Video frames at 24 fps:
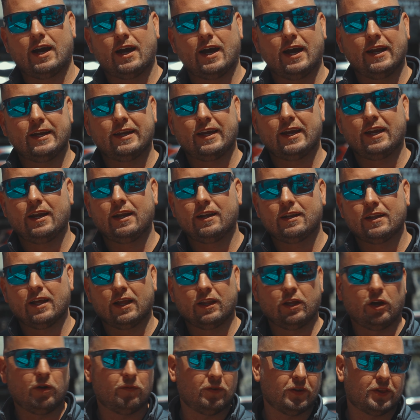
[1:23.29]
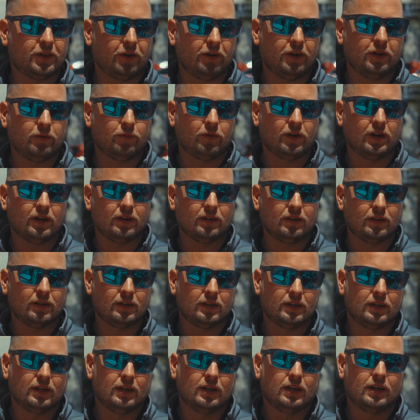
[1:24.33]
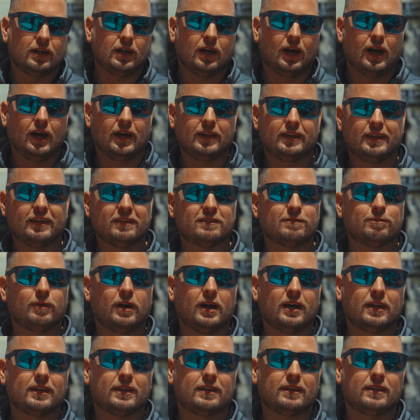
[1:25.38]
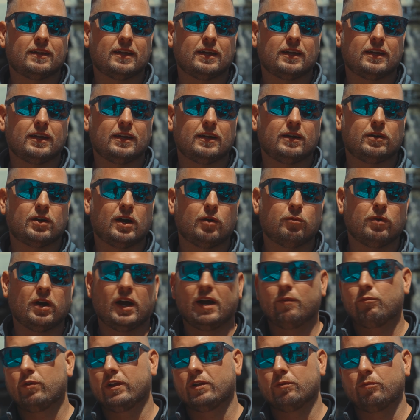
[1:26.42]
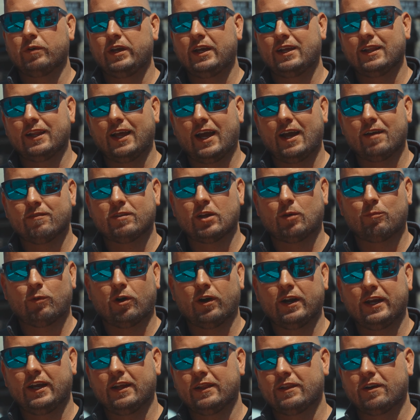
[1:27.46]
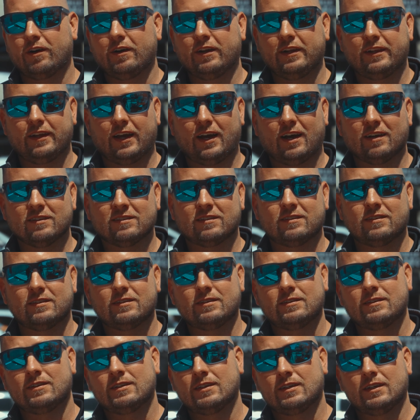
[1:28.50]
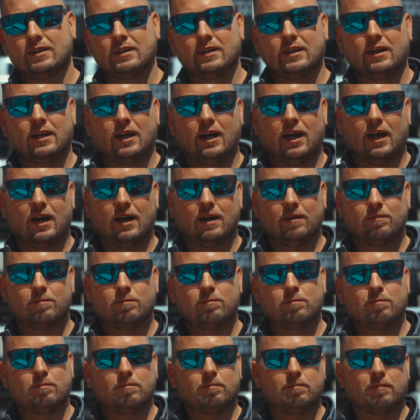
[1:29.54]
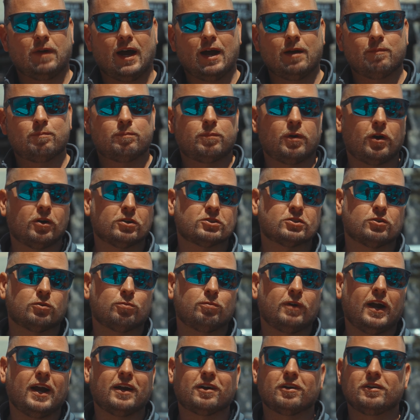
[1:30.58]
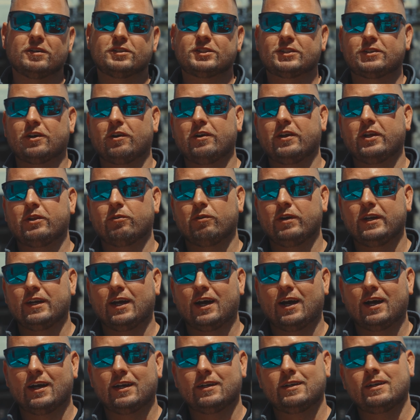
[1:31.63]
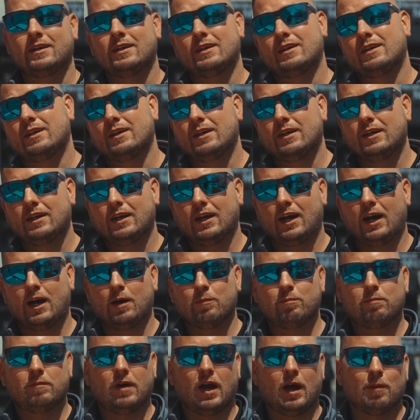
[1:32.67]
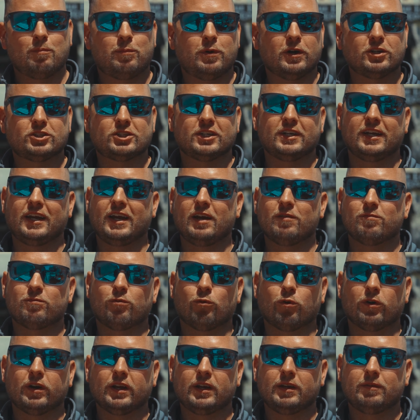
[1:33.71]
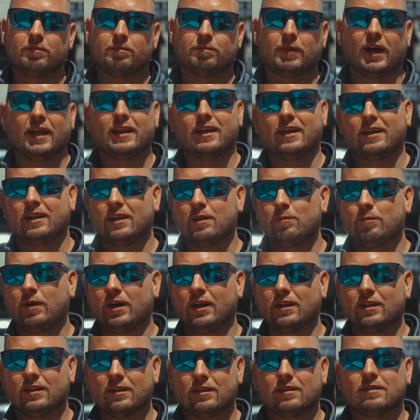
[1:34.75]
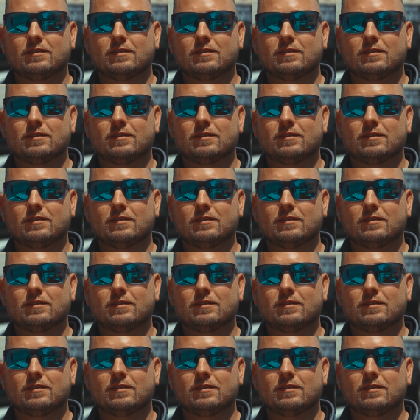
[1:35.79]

I did a little over 31. Uh, this month, uh, with a week left, I'm already at 30,000. Um, my personal record's 33.9 um, I'm pushing to hit 40 by the end of the month.